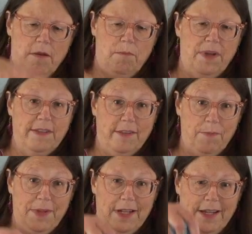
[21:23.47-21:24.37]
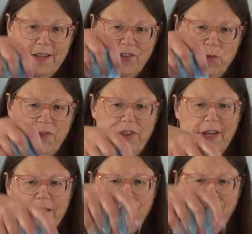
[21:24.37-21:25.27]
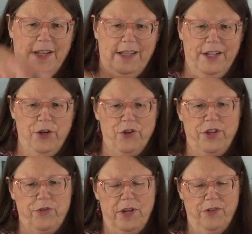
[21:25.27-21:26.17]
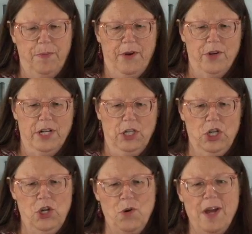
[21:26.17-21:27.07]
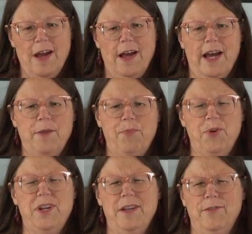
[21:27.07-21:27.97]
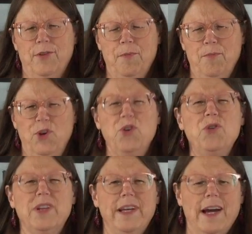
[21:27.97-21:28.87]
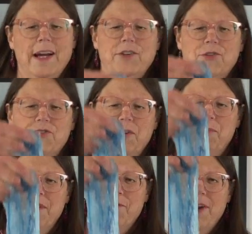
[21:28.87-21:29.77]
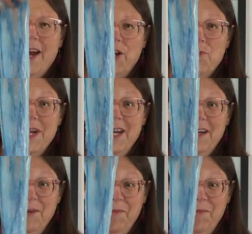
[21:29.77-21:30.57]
but something like this with the clear, the transparent glue, I'd put in some googly eyes or something for Halloween.